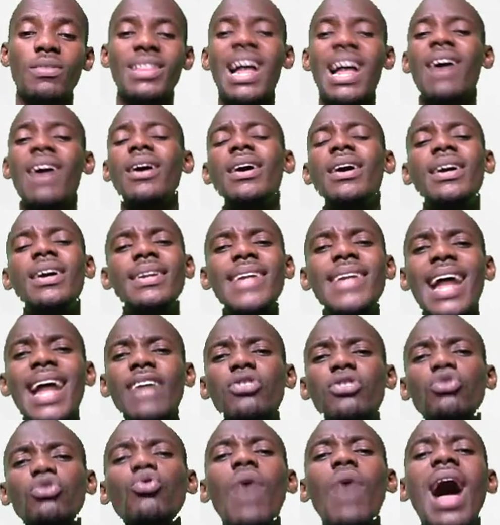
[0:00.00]
Now, there
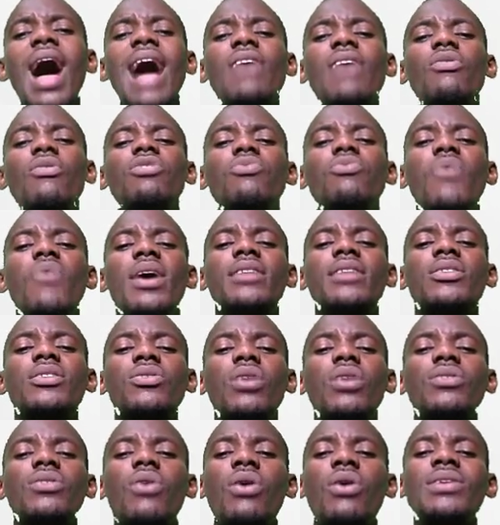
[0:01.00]
are two angles we were
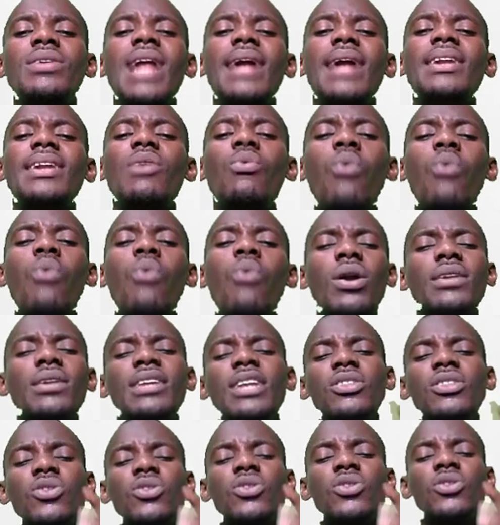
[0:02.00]
taught under
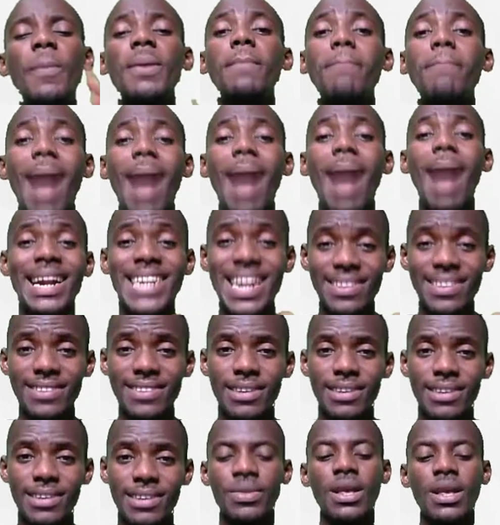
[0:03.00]
the topic
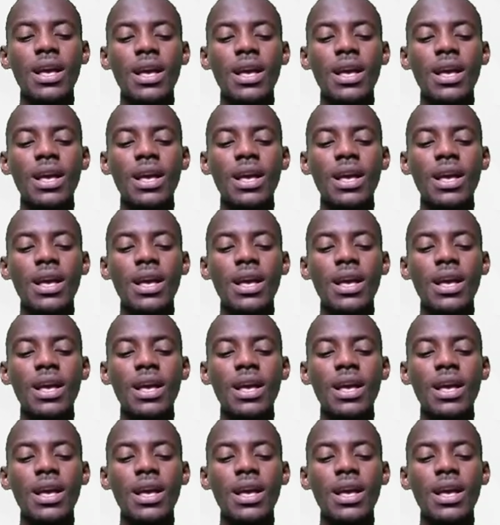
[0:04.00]
magnetism.